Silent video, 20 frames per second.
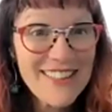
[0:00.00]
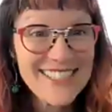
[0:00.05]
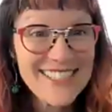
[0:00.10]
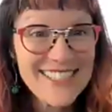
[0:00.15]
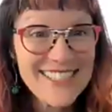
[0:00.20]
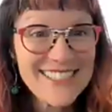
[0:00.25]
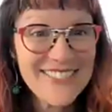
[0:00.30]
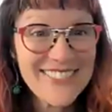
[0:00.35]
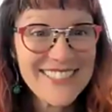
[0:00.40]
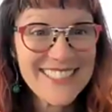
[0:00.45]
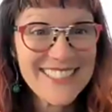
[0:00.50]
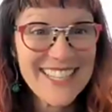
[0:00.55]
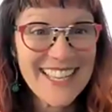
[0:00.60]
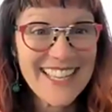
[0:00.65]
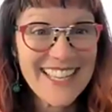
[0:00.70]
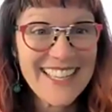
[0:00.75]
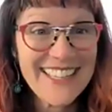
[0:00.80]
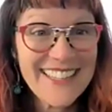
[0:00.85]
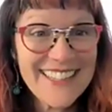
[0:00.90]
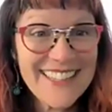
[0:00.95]
things every
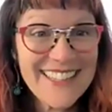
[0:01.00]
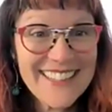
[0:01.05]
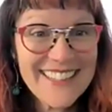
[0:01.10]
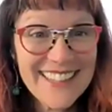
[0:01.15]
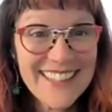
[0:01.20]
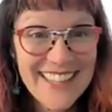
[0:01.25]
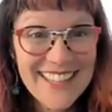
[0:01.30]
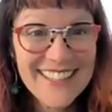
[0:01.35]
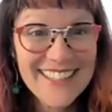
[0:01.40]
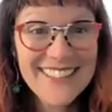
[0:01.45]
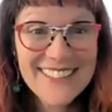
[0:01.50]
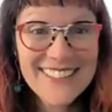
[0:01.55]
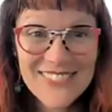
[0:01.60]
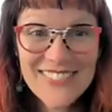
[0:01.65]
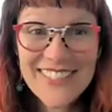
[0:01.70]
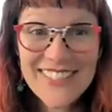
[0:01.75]
day. That could